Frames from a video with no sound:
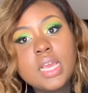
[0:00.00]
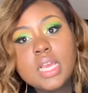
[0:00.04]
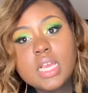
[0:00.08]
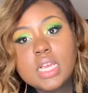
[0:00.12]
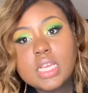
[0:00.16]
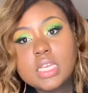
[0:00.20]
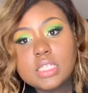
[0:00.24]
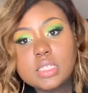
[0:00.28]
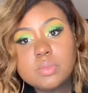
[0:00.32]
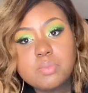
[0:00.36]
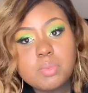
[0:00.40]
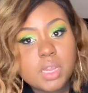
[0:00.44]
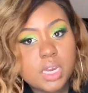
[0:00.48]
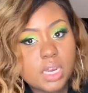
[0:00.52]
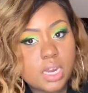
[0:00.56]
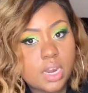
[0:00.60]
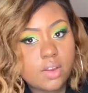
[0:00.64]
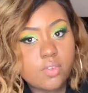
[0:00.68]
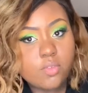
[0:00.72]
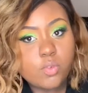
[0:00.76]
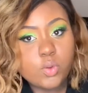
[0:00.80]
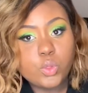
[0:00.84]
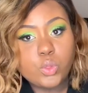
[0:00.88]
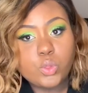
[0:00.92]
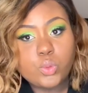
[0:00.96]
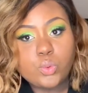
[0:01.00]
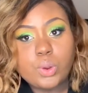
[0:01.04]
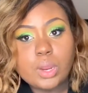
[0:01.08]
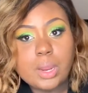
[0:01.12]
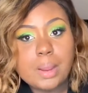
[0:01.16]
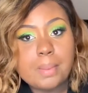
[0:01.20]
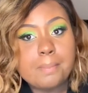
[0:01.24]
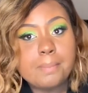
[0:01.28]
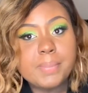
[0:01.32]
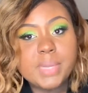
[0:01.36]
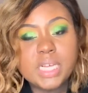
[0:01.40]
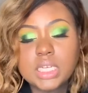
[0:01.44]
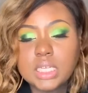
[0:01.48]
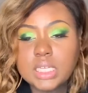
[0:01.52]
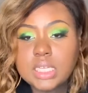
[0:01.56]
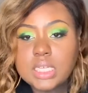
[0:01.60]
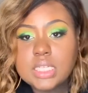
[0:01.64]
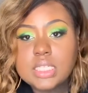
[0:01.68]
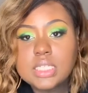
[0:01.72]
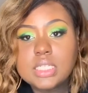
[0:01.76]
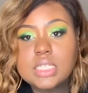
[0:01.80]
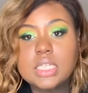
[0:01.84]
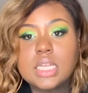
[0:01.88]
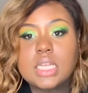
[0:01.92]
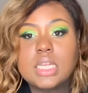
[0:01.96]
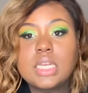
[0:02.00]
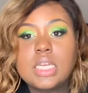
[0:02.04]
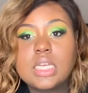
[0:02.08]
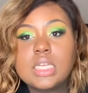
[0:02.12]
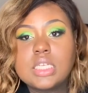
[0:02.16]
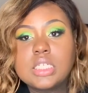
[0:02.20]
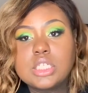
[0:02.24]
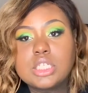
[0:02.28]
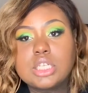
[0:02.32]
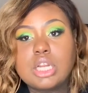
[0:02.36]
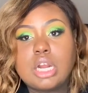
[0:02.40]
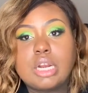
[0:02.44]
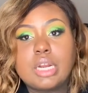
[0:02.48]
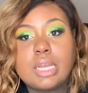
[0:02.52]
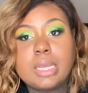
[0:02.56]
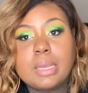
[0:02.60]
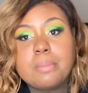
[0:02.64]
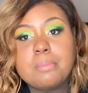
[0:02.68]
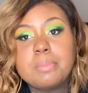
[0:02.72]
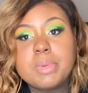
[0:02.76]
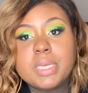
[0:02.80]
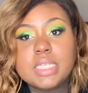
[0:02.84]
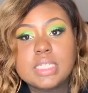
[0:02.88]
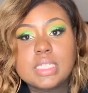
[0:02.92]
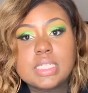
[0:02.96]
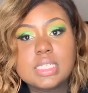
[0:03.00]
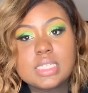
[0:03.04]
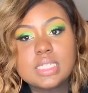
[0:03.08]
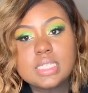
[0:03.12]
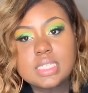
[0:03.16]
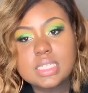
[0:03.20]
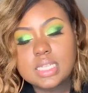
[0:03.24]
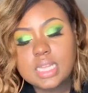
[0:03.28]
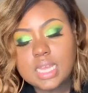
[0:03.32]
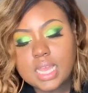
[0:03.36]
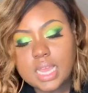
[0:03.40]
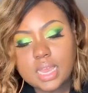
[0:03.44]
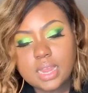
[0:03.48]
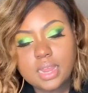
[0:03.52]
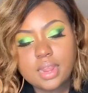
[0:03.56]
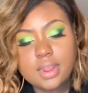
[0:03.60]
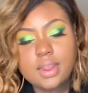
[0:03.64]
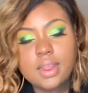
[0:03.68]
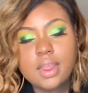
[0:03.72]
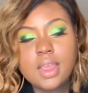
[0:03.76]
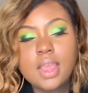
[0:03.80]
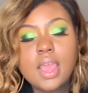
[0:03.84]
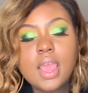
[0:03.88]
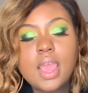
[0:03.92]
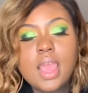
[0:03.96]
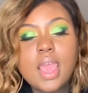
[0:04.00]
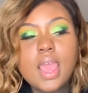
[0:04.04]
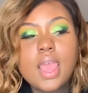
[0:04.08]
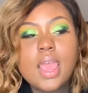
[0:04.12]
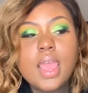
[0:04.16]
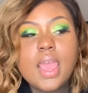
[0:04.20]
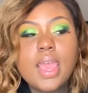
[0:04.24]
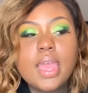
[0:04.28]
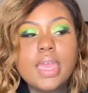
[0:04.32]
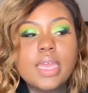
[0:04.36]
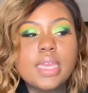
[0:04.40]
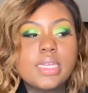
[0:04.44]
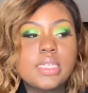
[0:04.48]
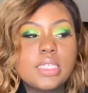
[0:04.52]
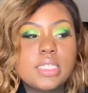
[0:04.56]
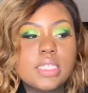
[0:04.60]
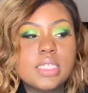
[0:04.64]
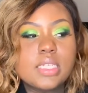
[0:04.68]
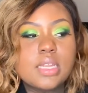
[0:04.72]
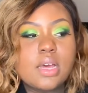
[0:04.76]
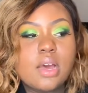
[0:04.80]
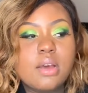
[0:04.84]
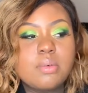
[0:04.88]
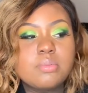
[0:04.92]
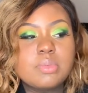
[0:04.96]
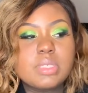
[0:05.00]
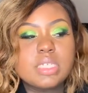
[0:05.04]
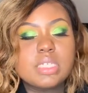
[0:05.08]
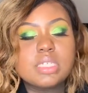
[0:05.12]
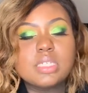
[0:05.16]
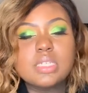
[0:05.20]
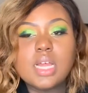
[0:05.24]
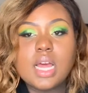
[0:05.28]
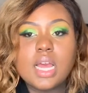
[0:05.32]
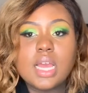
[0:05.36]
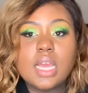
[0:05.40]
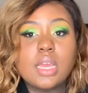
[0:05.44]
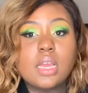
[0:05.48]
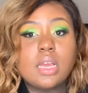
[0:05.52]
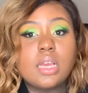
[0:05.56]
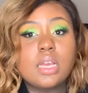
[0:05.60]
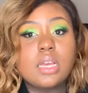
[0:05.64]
He's been there for three months and he's starting a business there. And so I'm just like,